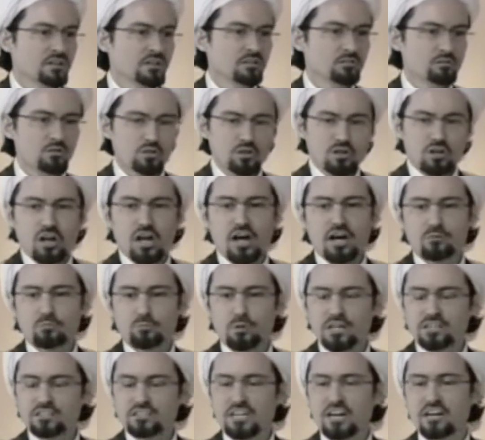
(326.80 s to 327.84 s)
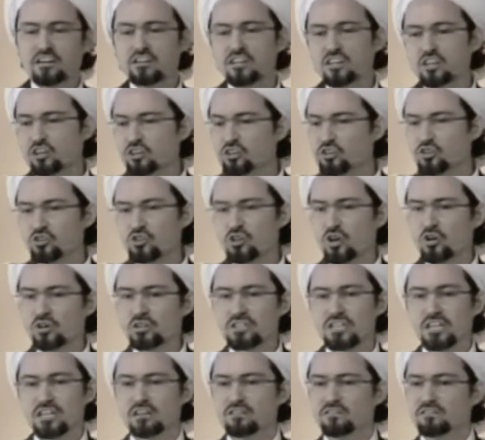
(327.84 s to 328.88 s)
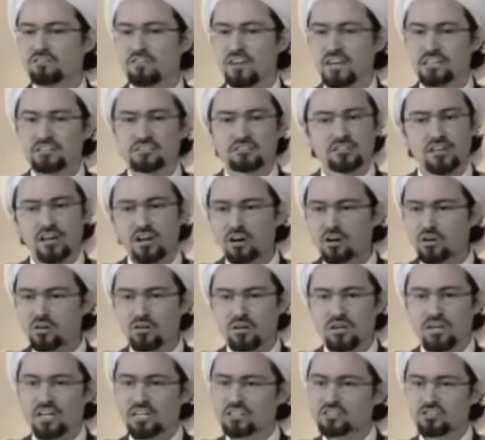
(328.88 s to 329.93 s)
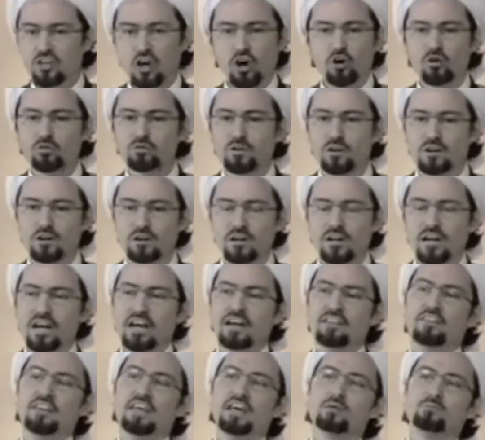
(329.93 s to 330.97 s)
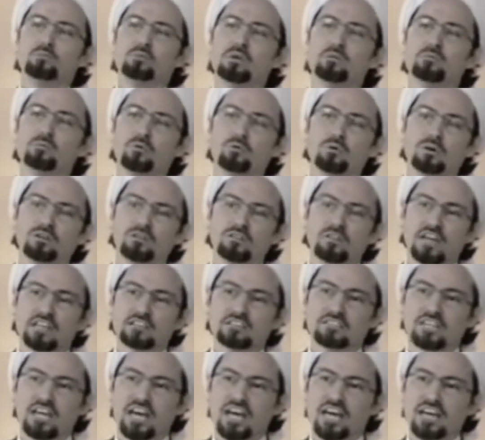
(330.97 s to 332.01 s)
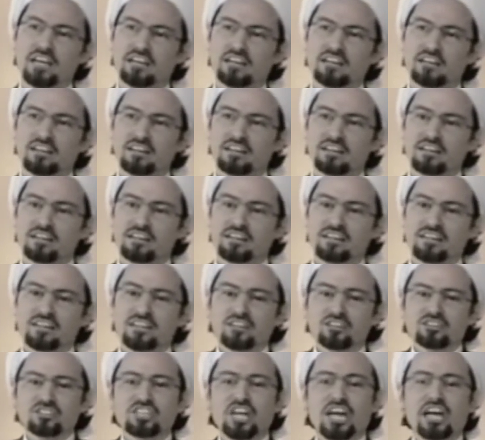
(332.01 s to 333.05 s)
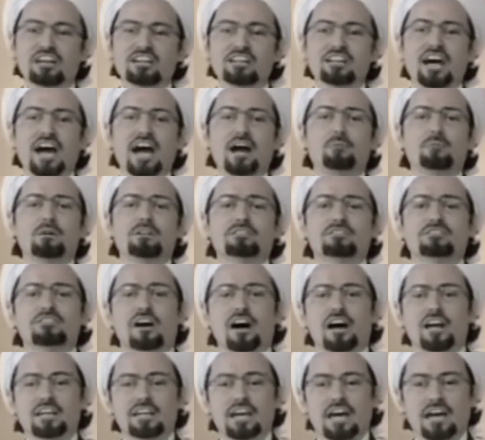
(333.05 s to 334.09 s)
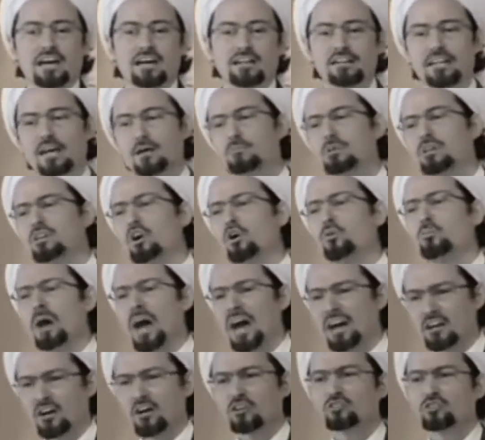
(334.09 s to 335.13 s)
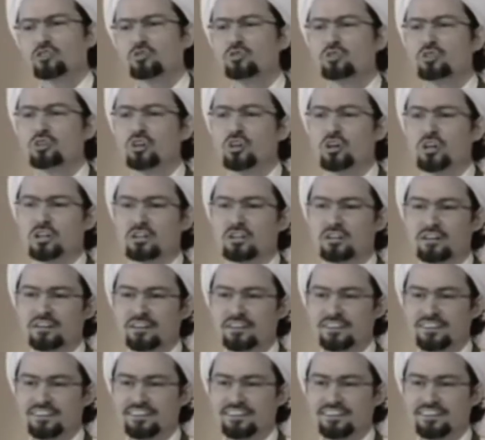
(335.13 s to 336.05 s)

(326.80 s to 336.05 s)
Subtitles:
If your clock breaks down here, you go and get it fixed. No, it's over. And then people, what do they say? Irji'ni a'mal salihan. Let me go back, I'll do good.